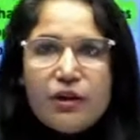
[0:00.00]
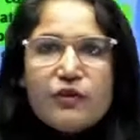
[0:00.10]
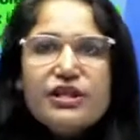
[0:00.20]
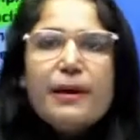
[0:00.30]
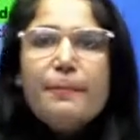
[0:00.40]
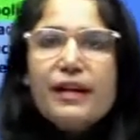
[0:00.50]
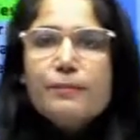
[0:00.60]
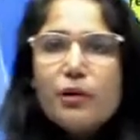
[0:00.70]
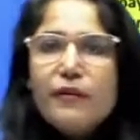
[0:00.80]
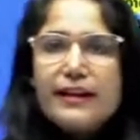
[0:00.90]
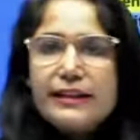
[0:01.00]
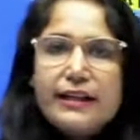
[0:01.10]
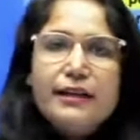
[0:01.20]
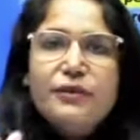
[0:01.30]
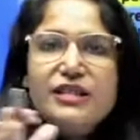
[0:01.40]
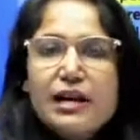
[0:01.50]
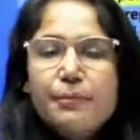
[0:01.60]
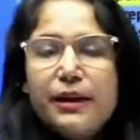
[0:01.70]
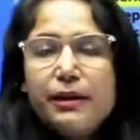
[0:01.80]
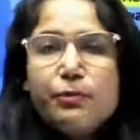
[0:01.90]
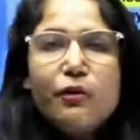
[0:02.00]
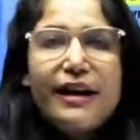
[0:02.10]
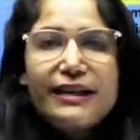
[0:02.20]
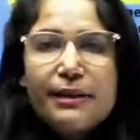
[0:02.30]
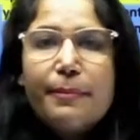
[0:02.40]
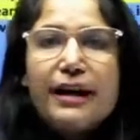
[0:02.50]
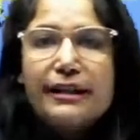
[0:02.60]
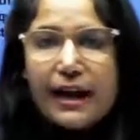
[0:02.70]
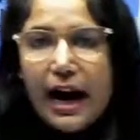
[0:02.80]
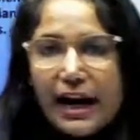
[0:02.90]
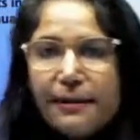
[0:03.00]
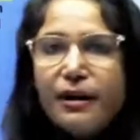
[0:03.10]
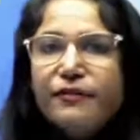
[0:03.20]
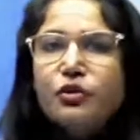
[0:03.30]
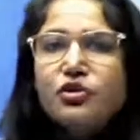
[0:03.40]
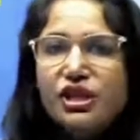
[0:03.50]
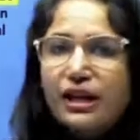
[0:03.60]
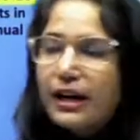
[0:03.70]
which are being provided by the IMF to Sri